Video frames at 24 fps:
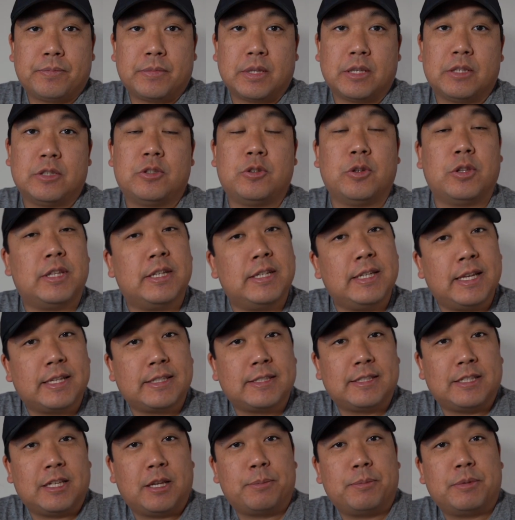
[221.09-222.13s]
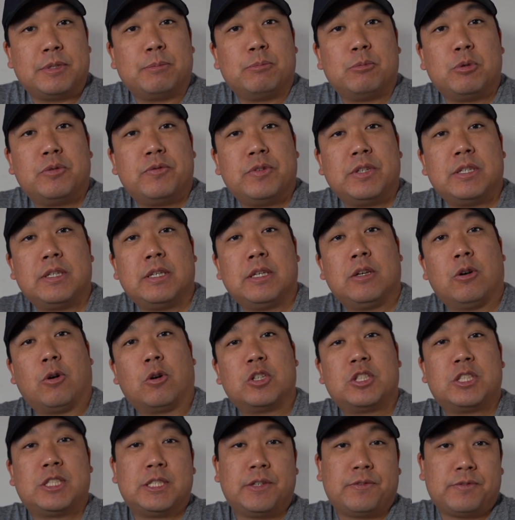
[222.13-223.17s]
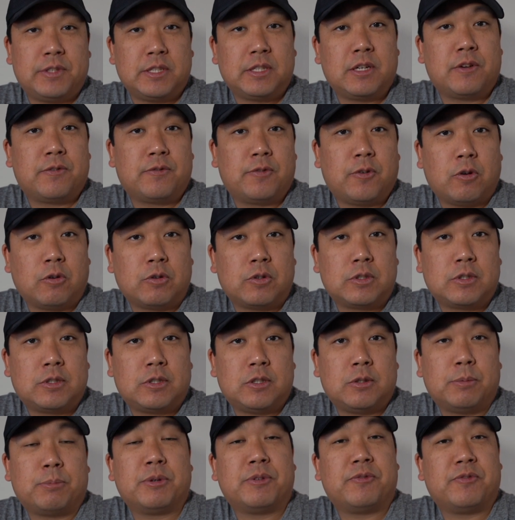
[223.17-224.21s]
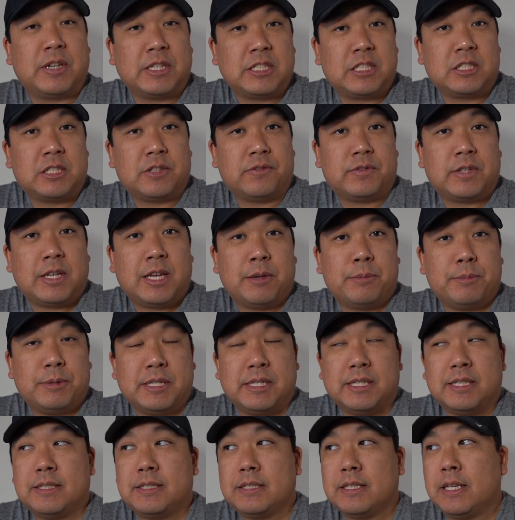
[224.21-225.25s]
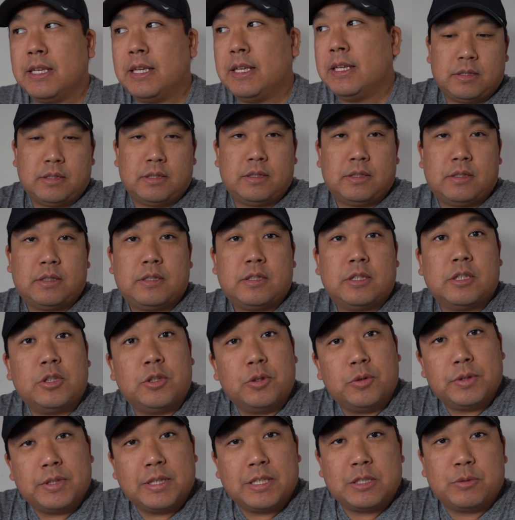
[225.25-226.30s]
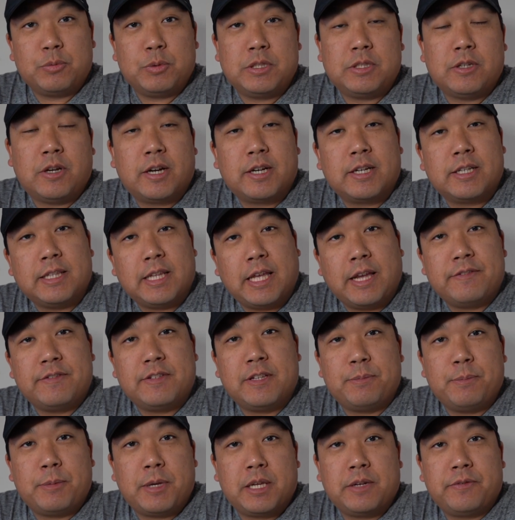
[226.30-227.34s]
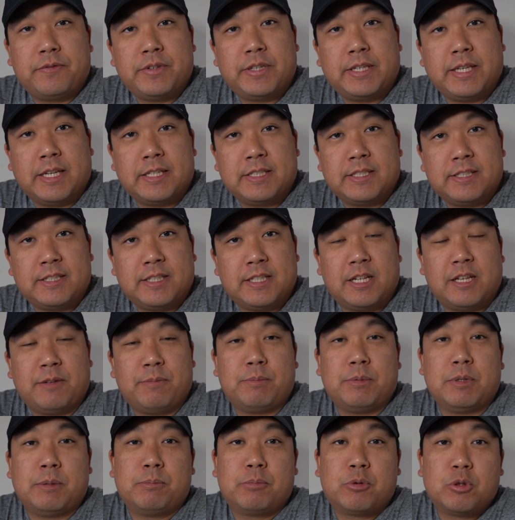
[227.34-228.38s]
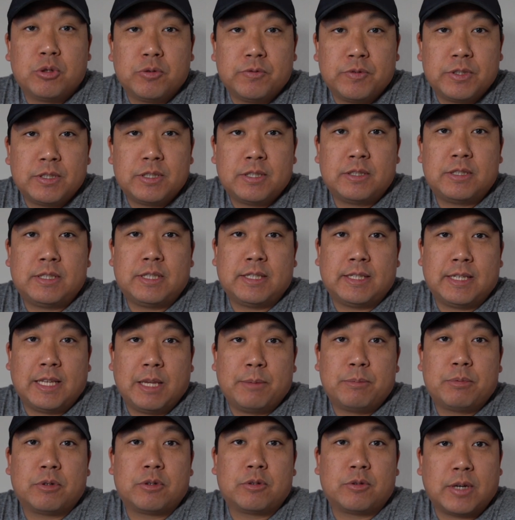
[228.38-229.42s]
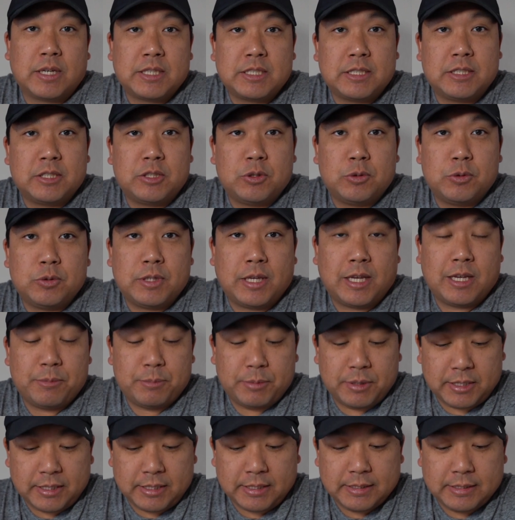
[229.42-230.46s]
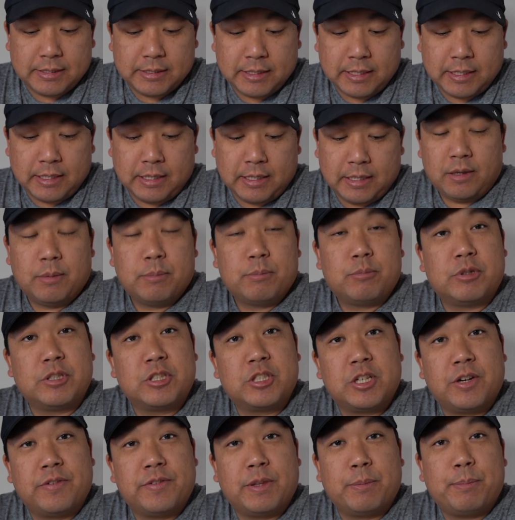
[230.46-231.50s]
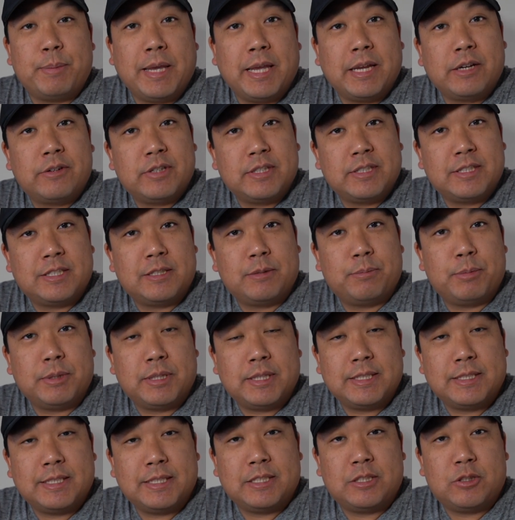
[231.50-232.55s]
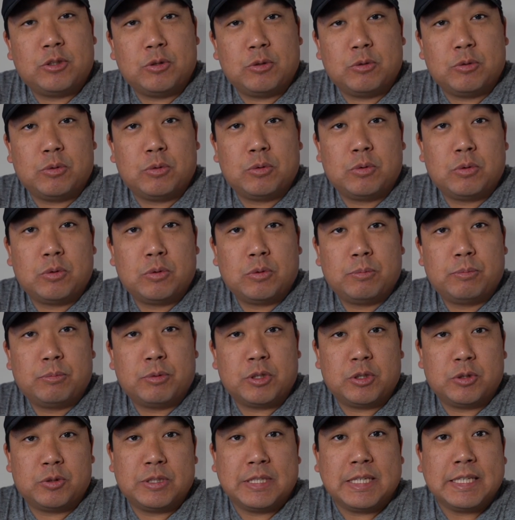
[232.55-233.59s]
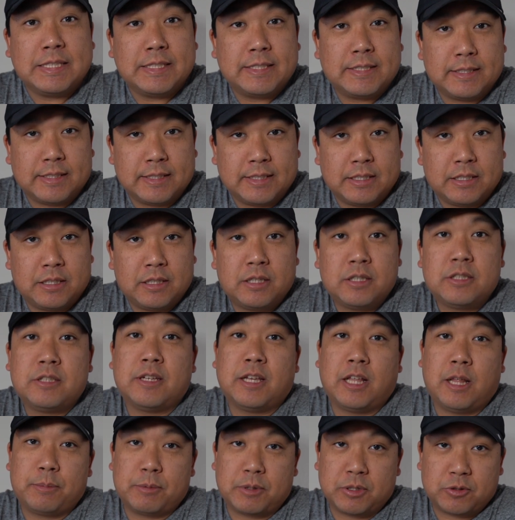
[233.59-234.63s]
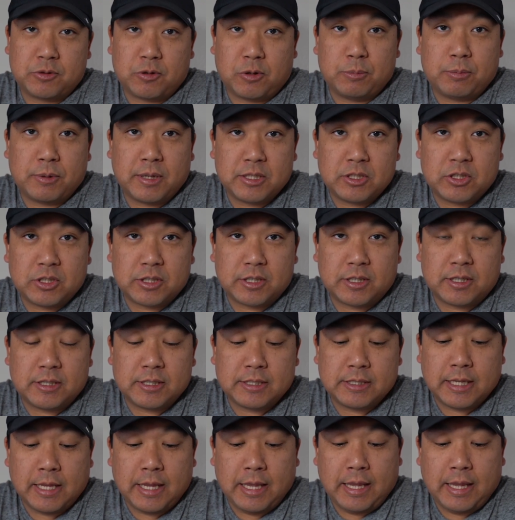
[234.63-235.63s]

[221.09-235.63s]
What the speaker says: So the next step is moving or shifting our focus to prevention of diabetes. To do this, we target lifestyle modifications that have been proven to delay progression to diabetes, preserve the pancreas' ability to produce insulin to help control blood sugars,